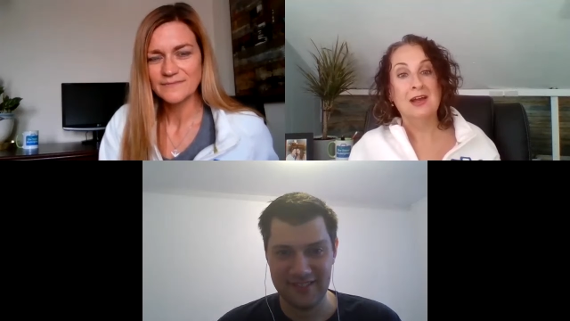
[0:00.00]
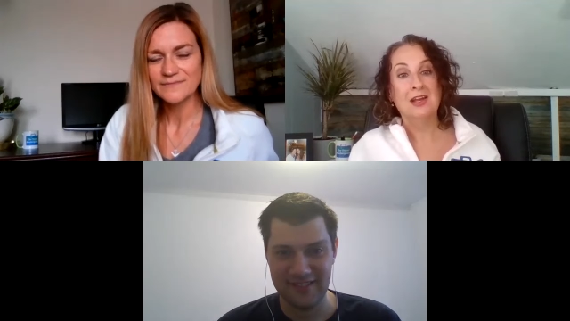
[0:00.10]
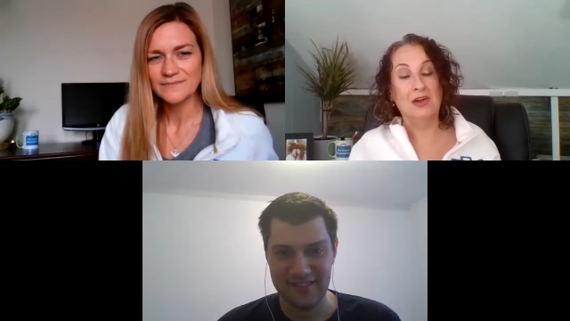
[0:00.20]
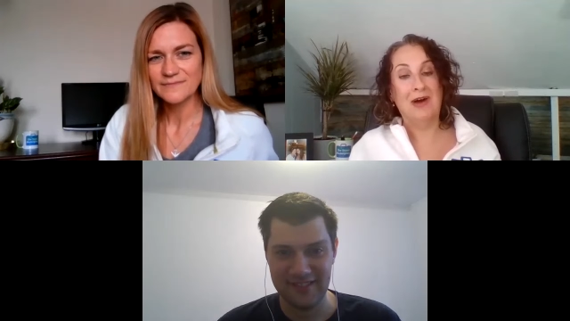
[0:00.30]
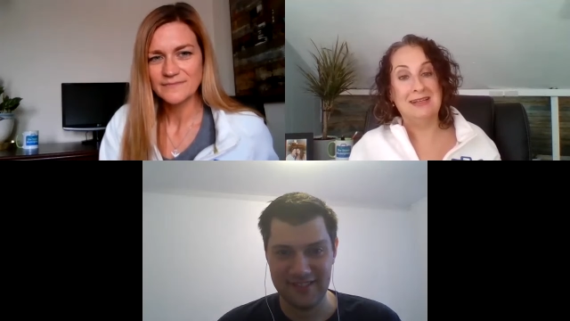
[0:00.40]

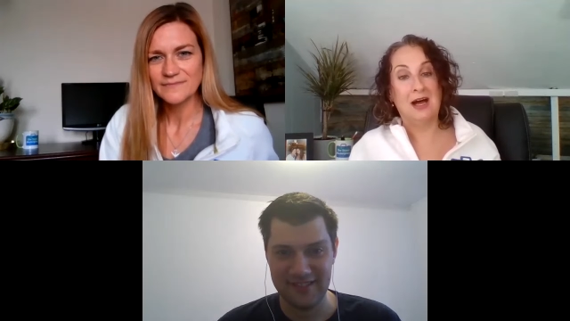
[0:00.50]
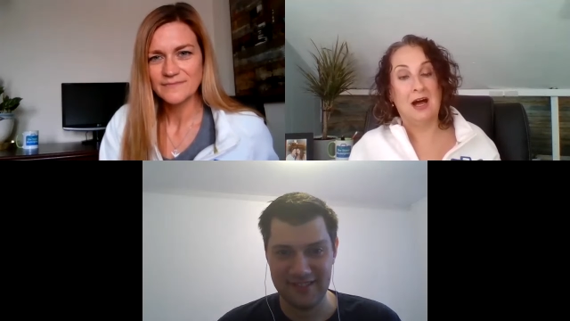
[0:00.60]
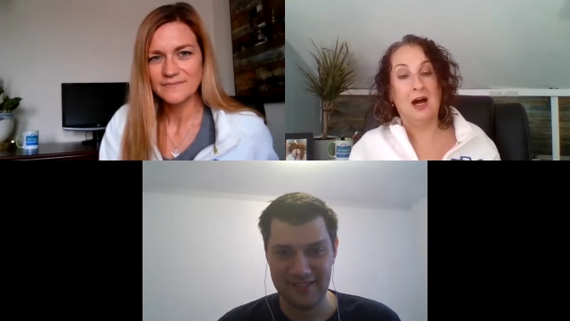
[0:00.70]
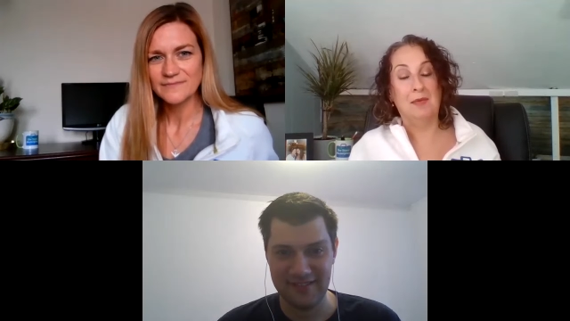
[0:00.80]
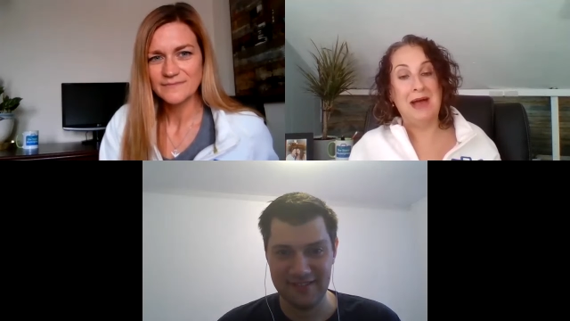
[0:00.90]
Speaker 1: you know, at,
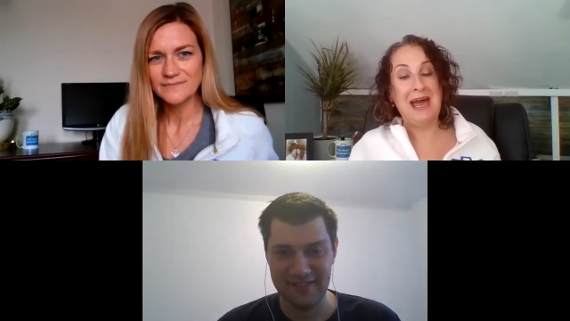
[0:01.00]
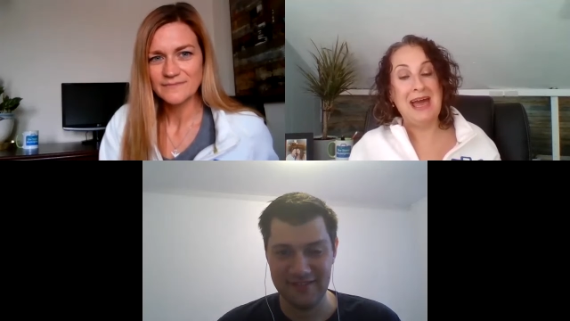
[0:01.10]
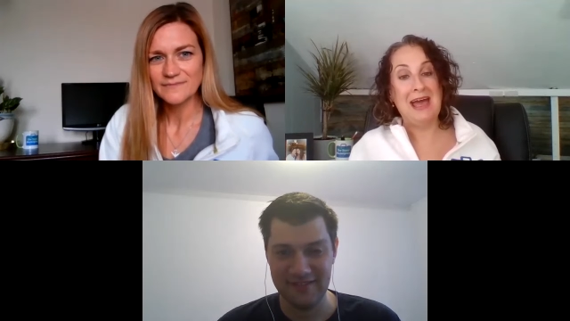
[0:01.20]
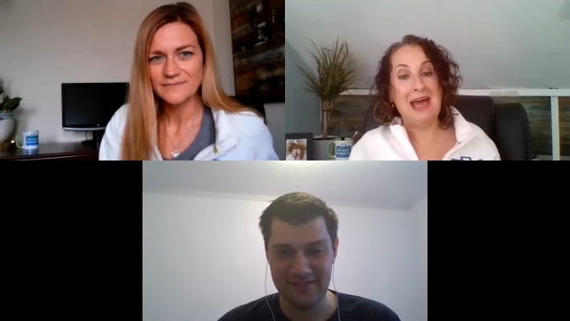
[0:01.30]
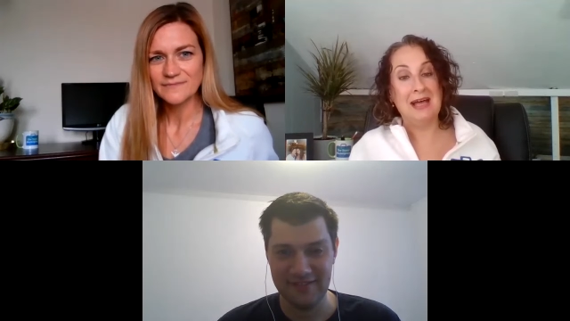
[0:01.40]
um,
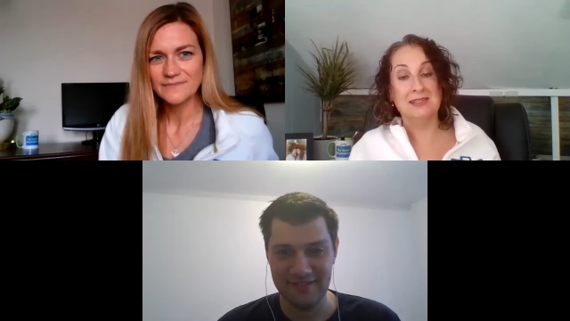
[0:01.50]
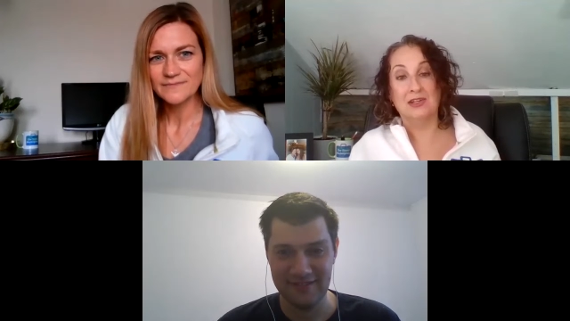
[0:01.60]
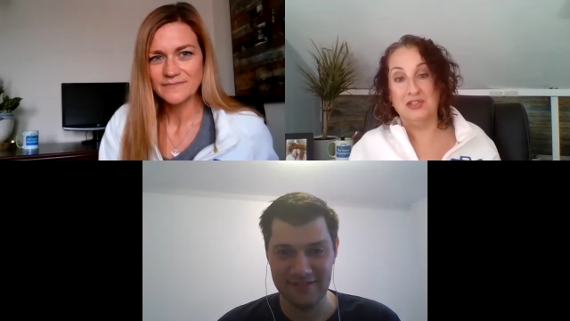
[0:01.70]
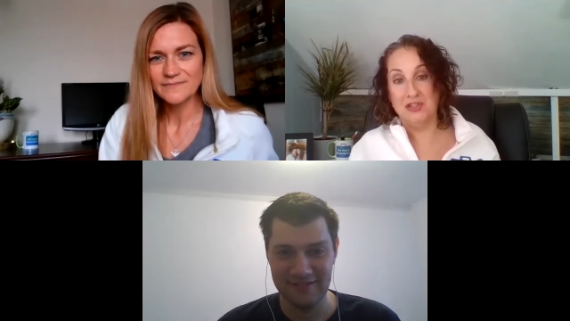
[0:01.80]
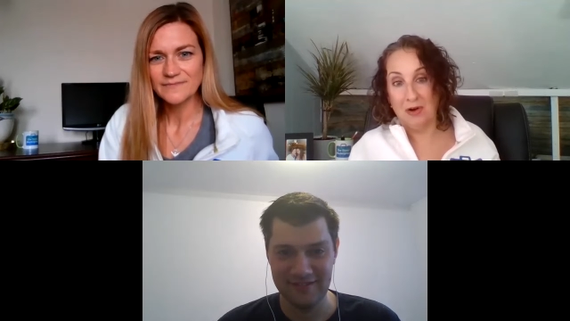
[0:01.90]
as an
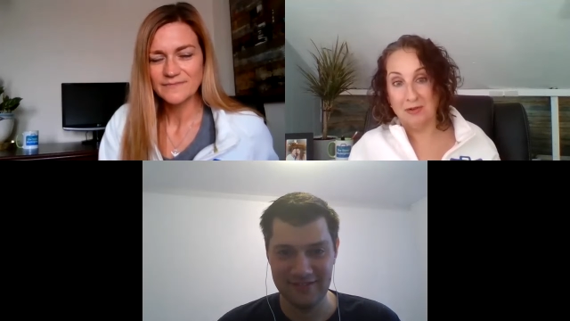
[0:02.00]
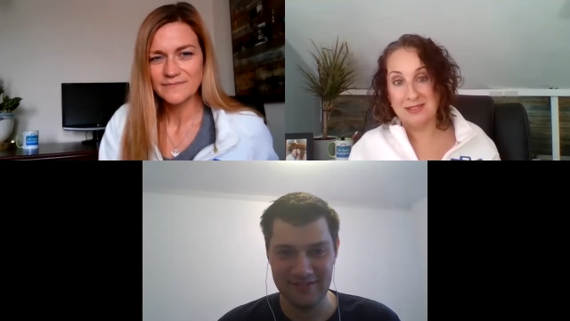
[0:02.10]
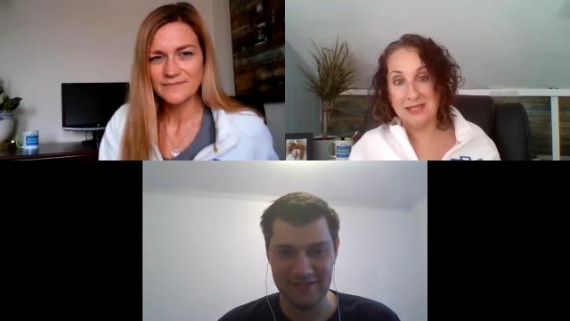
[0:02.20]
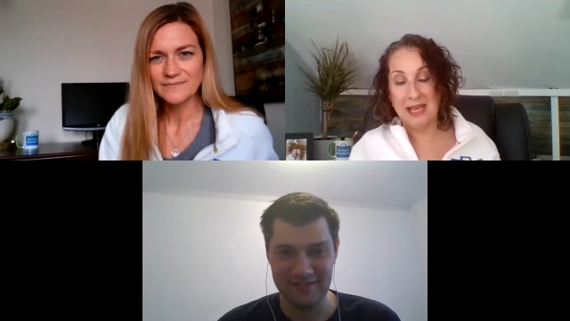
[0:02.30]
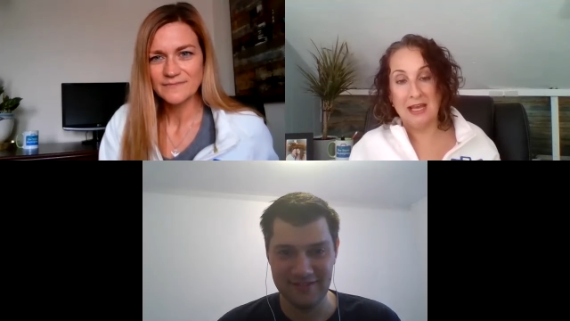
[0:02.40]
adult.
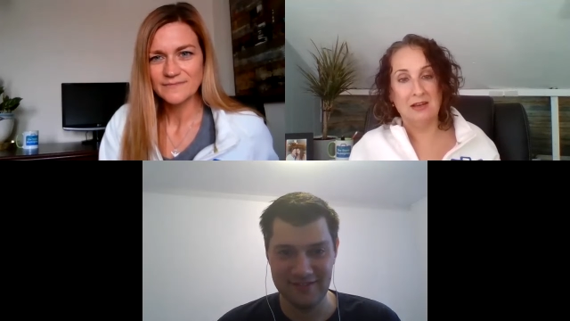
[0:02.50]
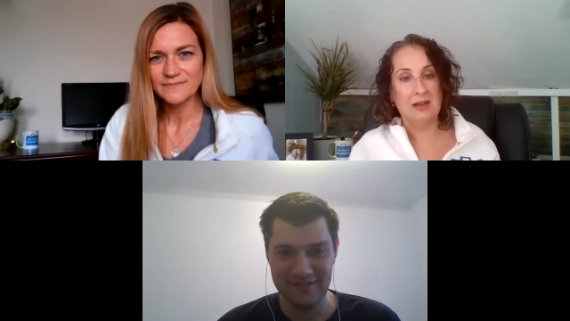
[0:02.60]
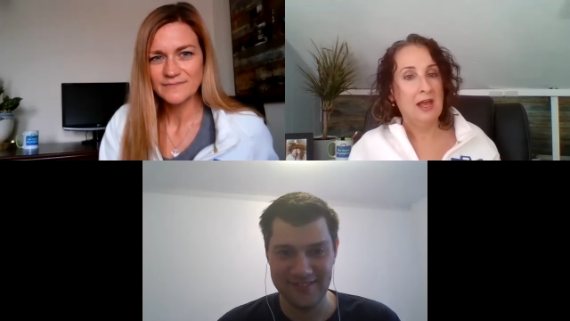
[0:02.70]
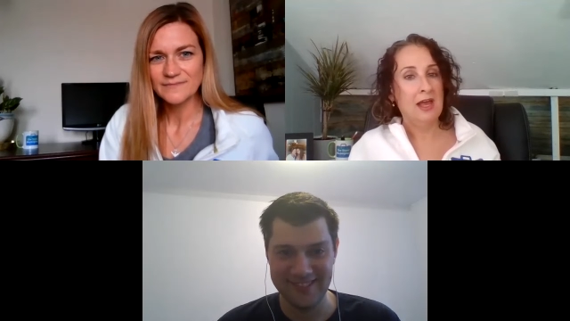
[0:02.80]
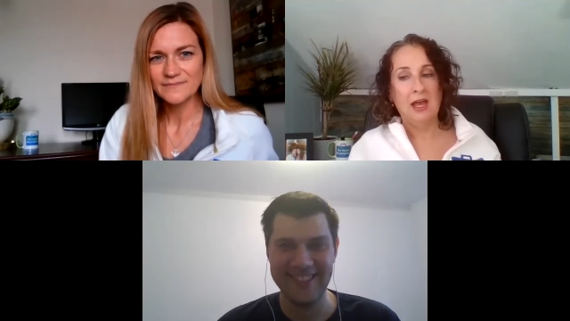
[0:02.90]
And